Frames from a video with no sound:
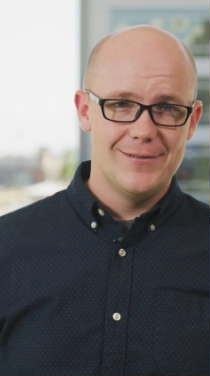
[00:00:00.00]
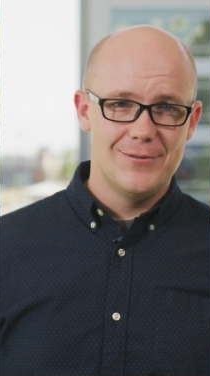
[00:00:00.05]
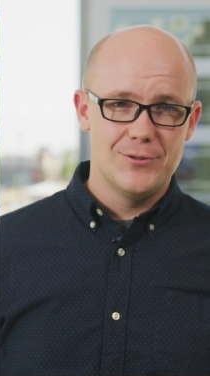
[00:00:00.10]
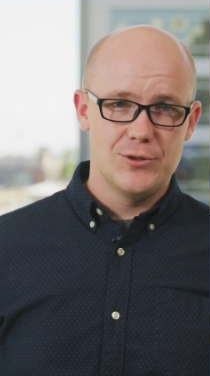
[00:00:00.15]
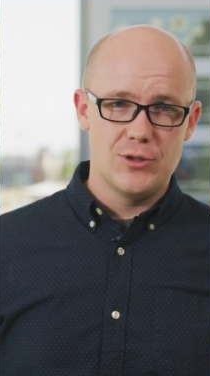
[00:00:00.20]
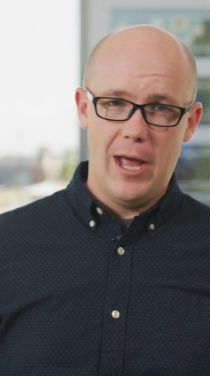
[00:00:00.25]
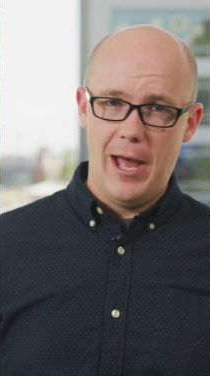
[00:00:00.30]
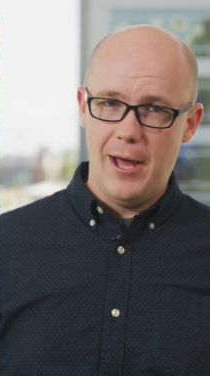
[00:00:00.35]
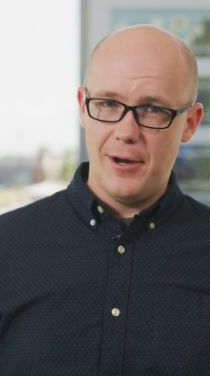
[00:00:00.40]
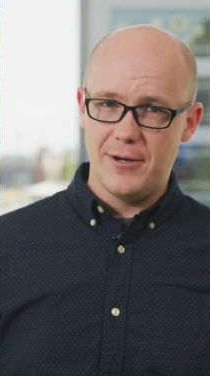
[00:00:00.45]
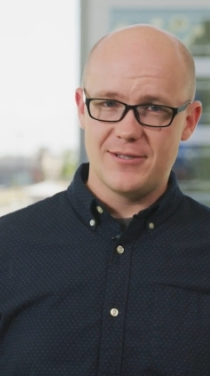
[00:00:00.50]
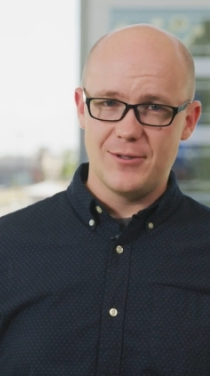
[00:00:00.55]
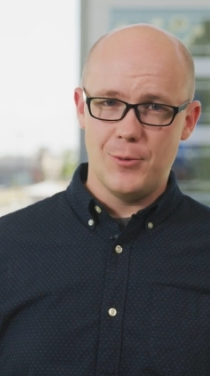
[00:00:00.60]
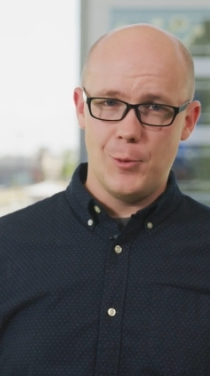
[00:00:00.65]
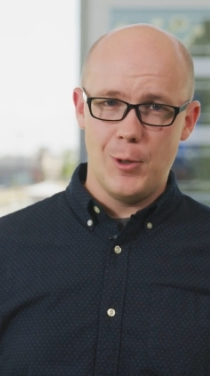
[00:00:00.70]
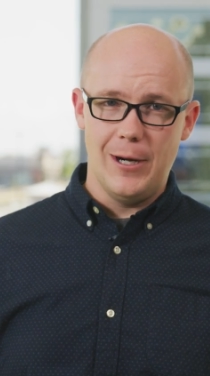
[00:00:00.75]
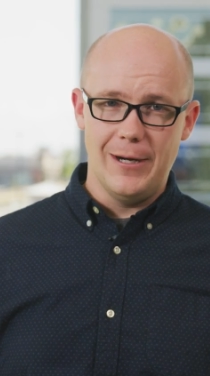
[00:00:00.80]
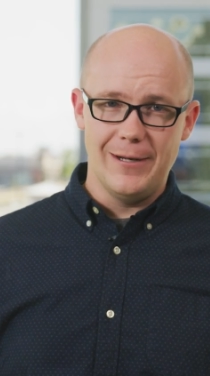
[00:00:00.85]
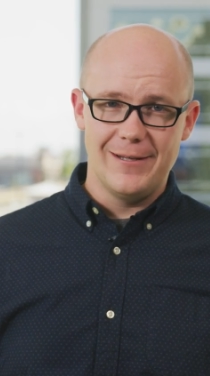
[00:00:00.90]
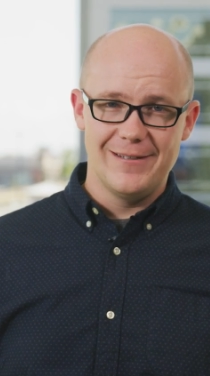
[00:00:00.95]
So how does it
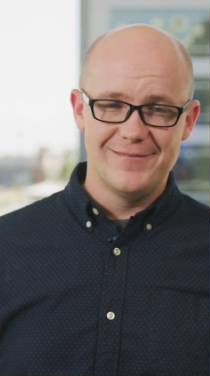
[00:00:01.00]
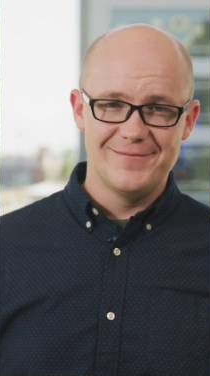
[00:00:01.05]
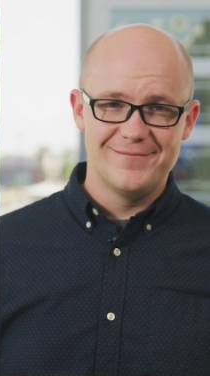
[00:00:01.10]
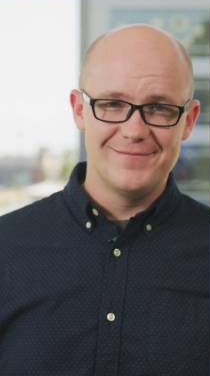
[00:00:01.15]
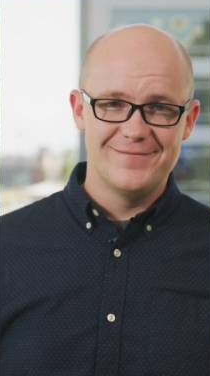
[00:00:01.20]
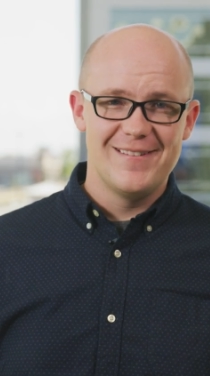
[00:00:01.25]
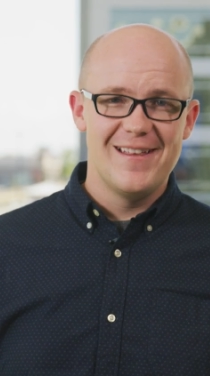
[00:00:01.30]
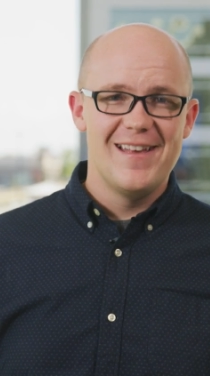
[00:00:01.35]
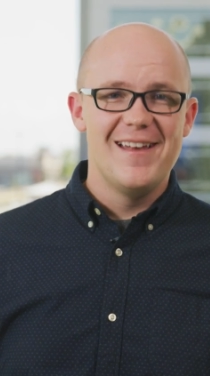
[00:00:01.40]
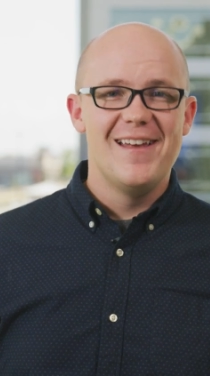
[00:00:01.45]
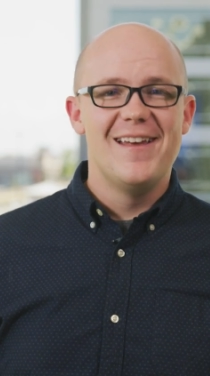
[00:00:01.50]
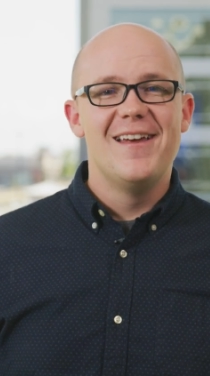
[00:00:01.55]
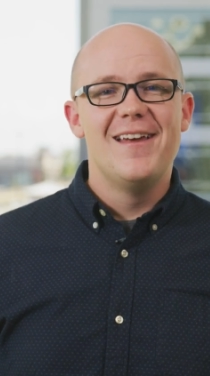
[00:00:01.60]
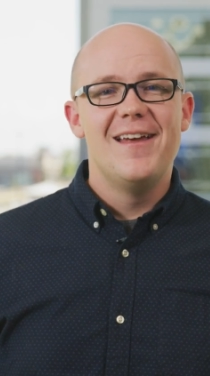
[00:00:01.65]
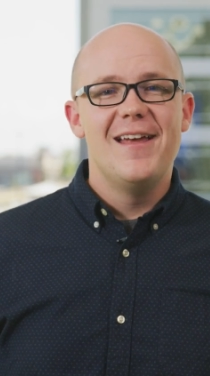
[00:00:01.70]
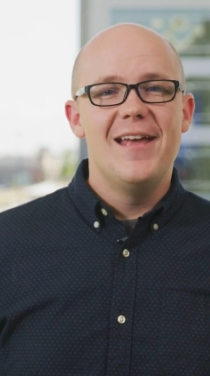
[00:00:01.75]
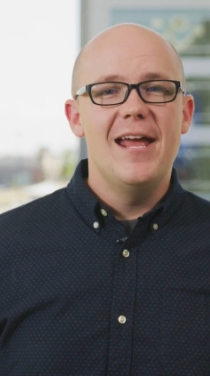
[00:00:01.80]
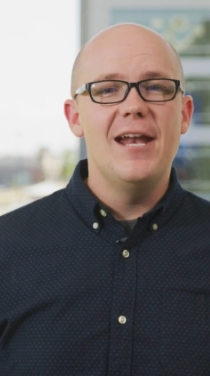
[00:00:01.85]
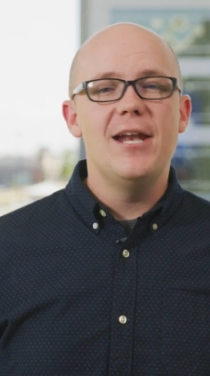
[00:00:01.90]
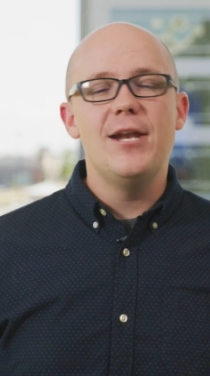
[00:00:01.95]
work?
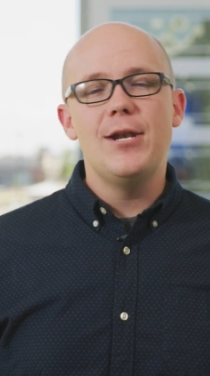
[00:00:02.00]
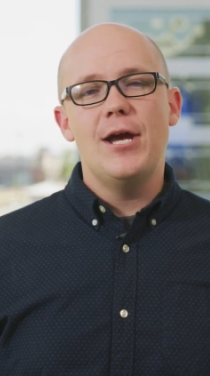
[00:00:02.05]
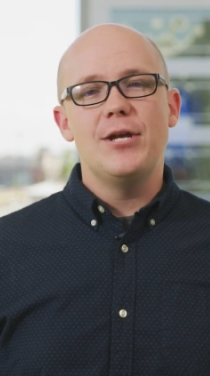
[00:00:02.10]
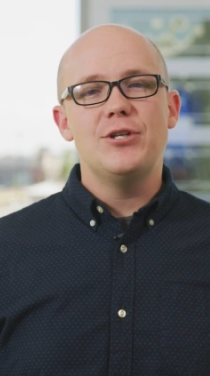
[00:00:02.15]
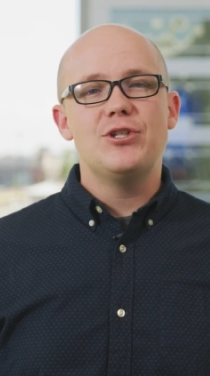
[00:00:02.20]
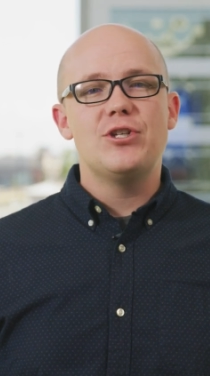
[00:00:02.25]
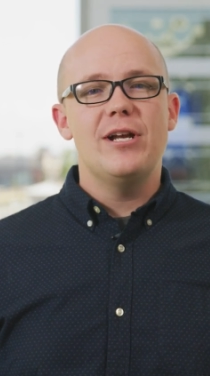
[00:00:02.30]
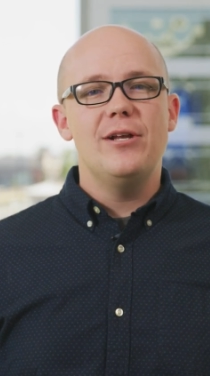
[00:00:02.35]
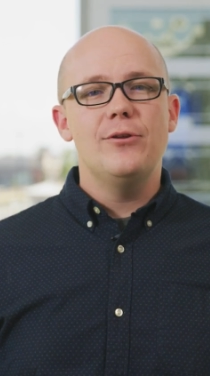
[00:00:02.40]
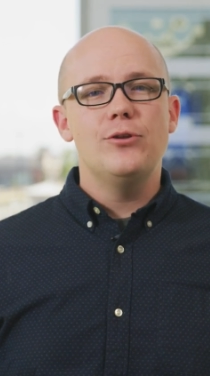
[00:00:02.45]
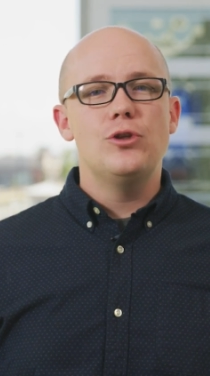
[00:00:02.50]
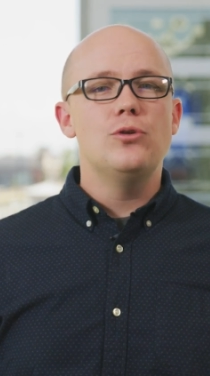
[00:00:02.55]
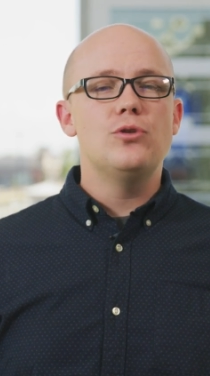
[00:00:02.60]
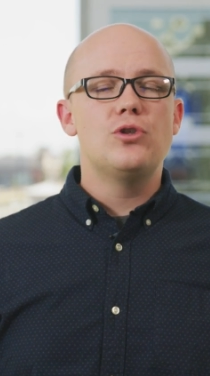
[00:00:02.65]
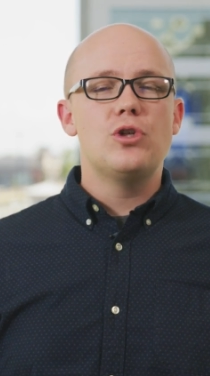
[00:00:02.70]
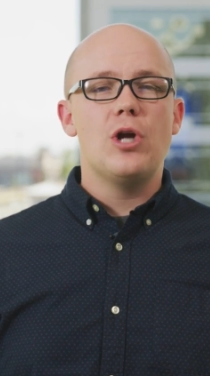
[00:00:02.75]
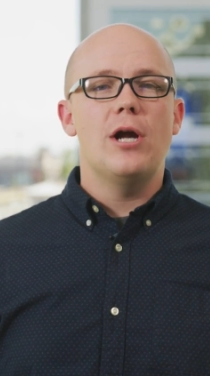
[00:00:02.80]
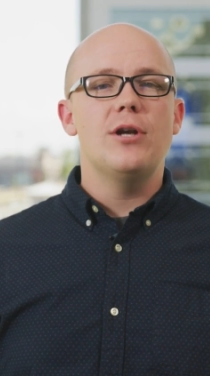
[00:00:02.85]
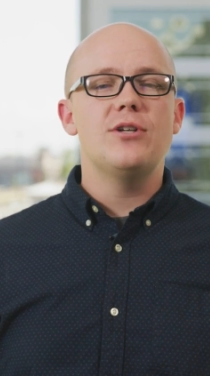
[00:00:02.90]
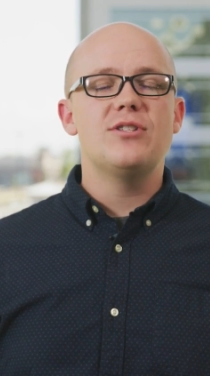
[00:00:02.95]
In a nutshell, you
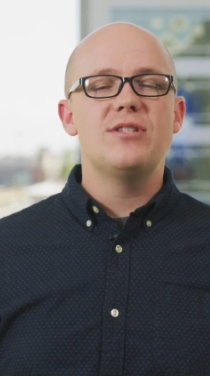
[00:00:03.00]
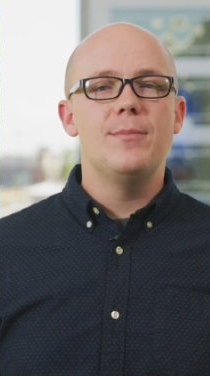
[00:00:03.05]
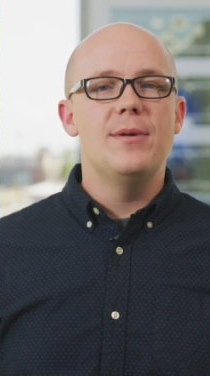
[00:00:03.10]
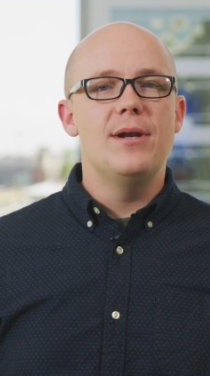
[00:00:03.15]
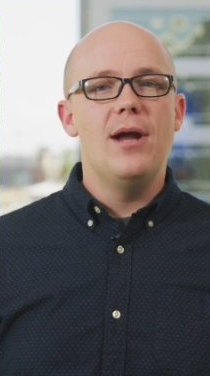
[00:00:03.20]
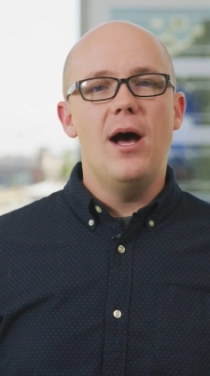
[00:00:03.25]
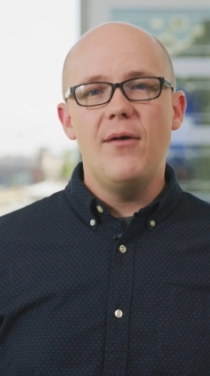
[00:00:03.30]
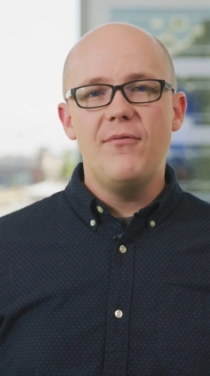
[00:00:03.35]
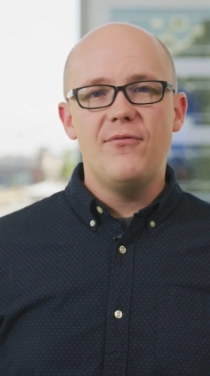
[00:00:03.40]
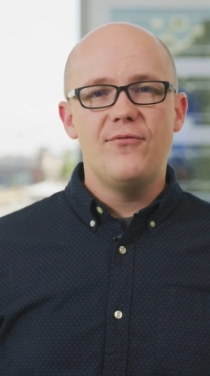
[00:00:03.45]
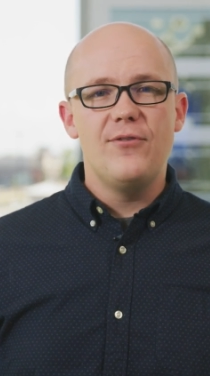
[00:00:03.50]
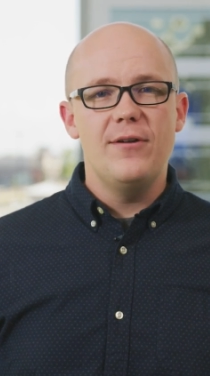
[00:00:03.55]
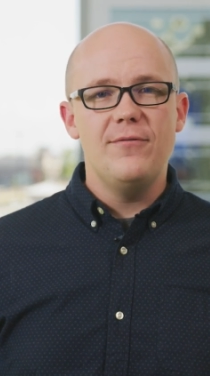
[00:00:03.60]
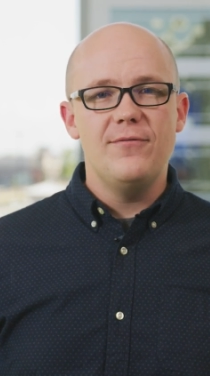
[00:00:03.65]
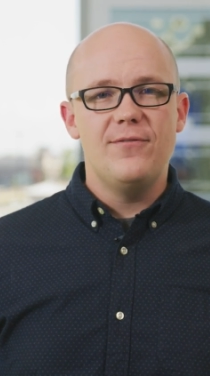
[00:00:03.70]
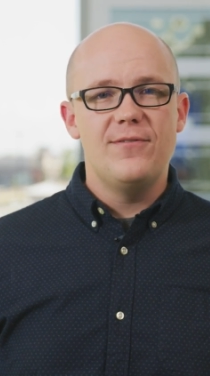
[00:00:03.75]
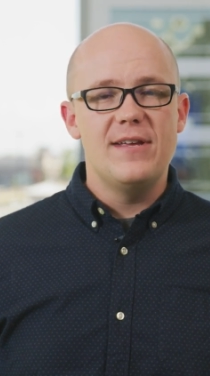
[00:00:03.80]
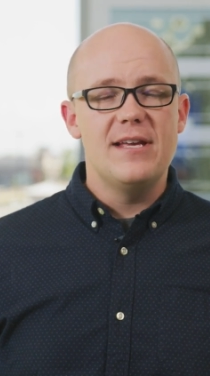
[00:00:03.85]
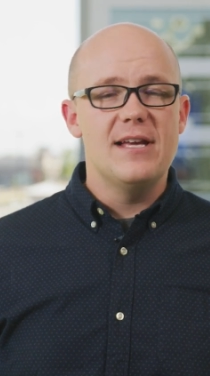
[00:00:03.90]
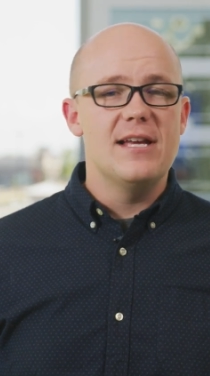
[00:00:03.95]
charge them an
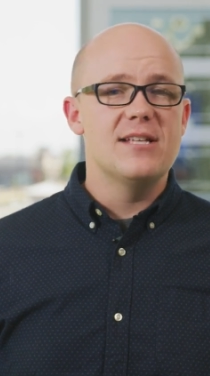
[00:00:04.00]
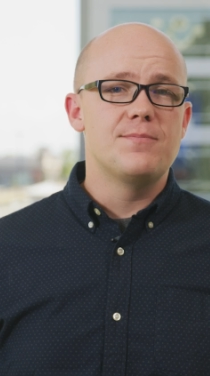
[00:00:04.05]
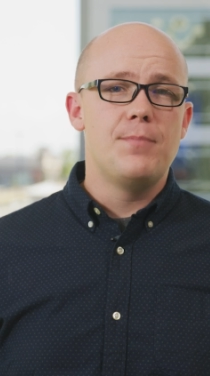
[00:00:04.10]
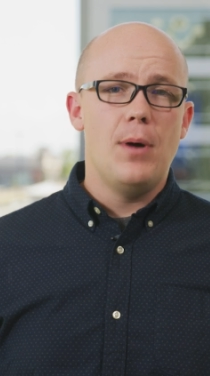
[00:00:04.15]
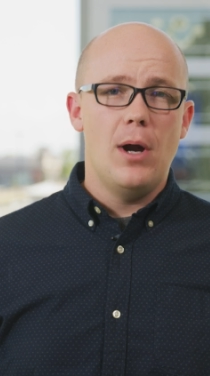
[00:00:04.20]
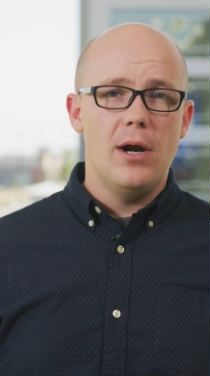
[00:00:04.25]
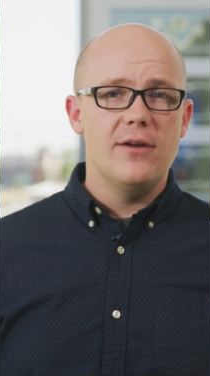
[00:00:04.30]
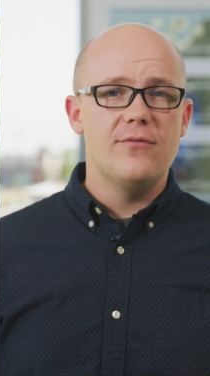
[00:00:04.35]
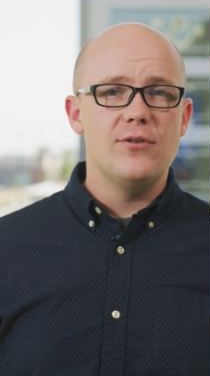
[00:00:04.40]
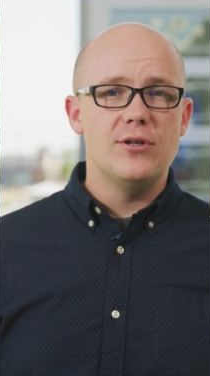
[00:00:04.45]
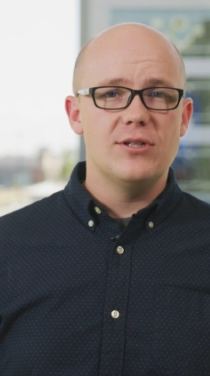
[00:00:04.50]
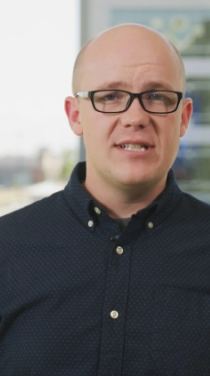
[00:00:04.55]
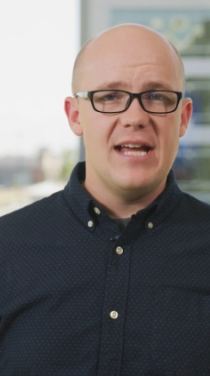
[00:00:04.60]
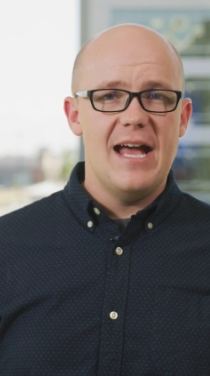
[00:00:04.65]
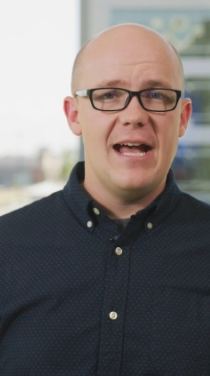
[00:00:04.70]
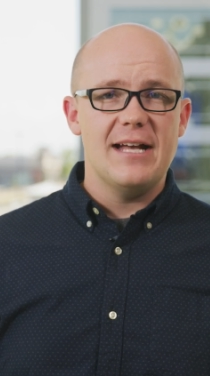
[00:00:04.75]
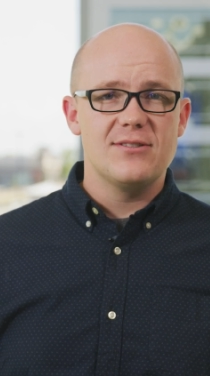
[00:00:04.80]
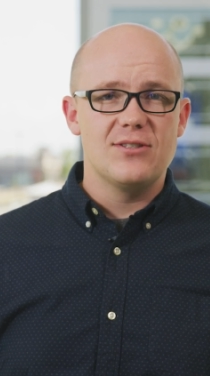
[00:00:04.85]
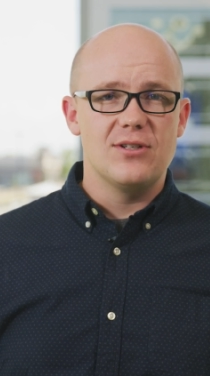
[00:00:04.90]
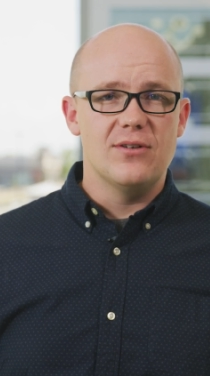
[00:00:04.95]
upfront fee as part of your
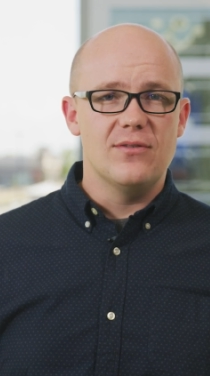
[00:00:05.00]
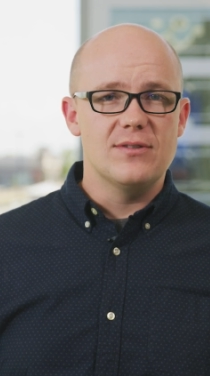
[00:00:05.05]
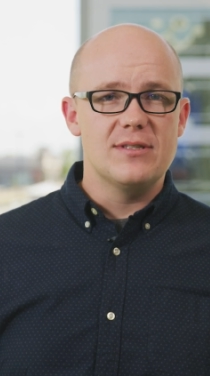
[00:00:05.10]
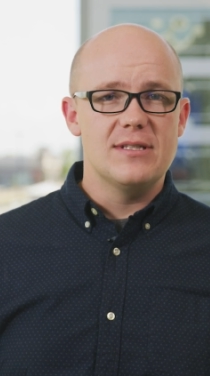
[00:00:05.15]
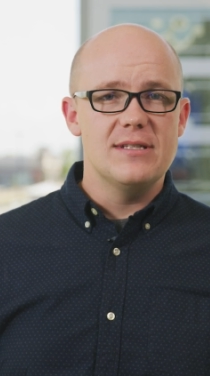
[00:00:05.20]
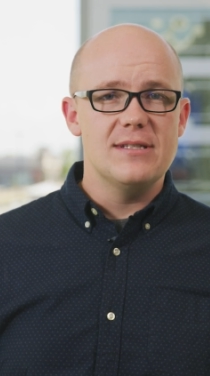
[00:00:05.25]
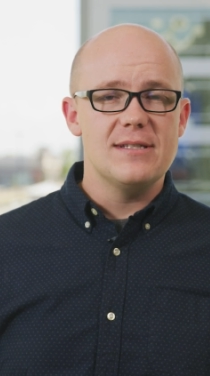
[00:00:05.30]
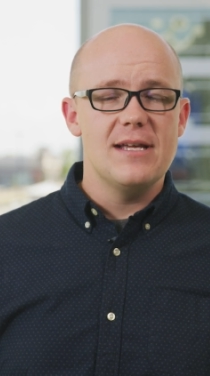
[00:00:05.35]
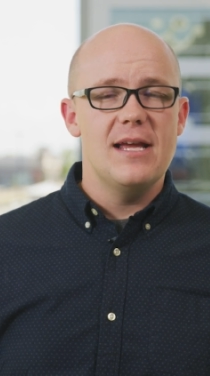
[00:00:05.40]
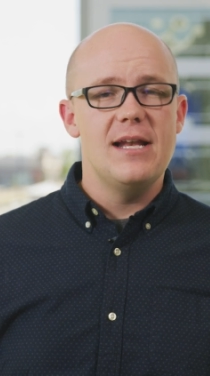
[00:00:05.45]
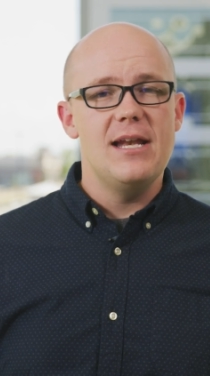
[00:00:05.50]
tax services,